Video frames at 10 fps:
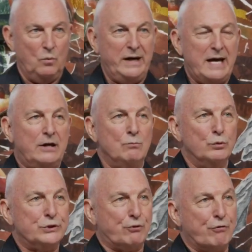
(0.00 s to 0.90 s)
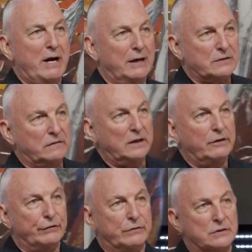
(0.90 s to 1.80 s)
when Adam was created,
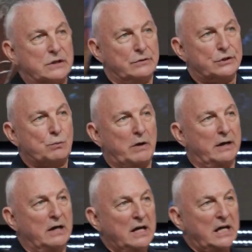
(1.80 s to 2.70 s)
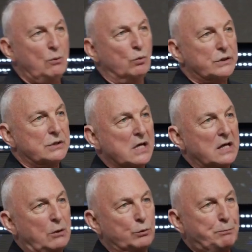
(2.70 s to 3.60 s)
think of it this way. He was
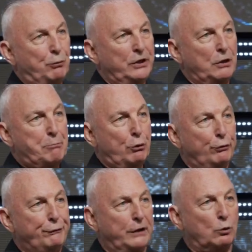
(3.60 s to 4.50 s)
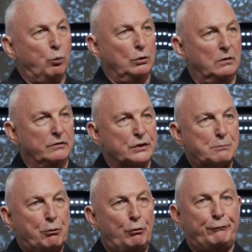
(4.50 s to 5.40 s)
put in a perfect world,
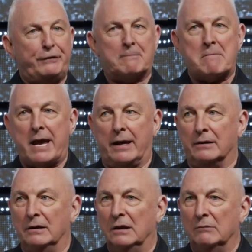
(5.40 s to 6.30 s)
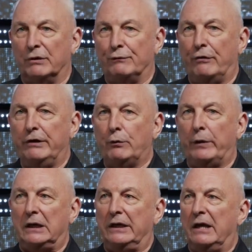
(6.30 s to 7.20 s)
this perfect man, but very
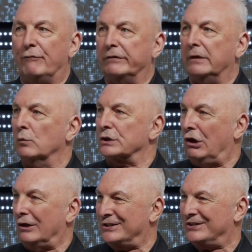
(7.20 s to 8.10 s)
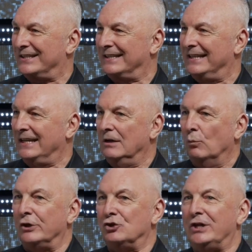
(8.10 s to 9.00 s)
quickly everything was lost.
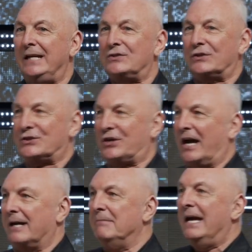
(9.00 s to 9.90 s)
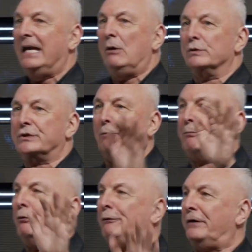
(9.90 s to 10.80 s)
When Jesus came, he was the
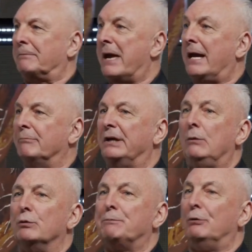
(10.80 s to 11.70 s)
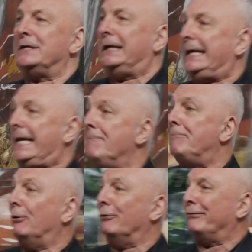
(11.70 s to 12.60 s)
perfect man, but he was put in an
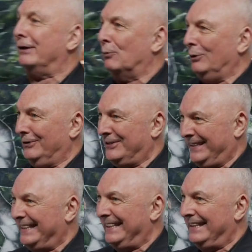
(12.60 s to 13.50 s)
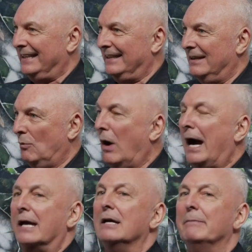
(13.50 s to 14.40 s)
imperfect world.
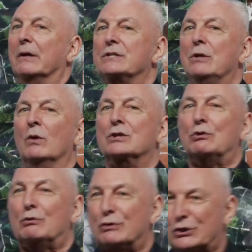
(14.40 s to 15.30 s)
Why? Because he wants to